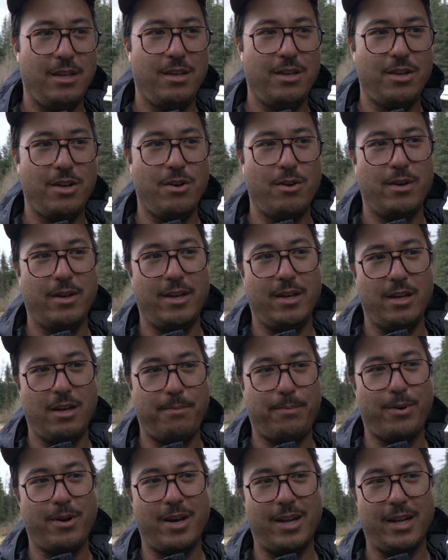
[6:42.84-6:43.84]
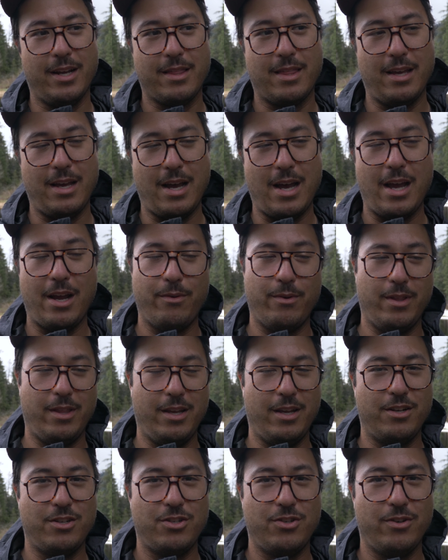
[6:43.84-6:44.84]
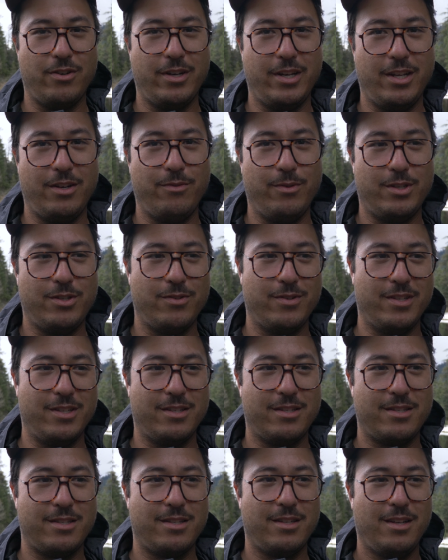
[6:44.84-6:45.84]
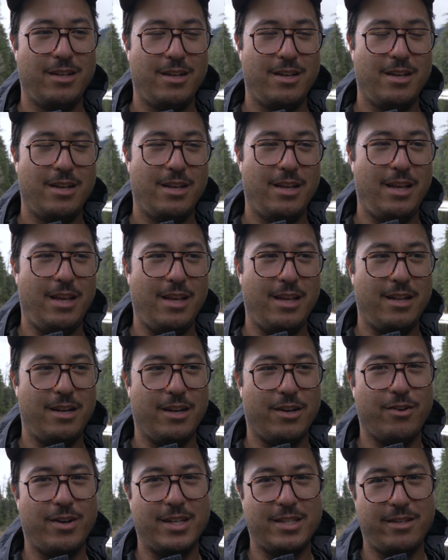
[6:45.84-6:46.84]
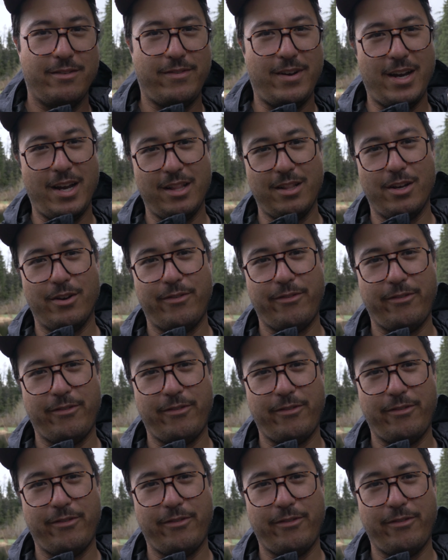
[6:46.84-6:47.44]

you know, a product that I really enjoyed, which was an aggressive high-low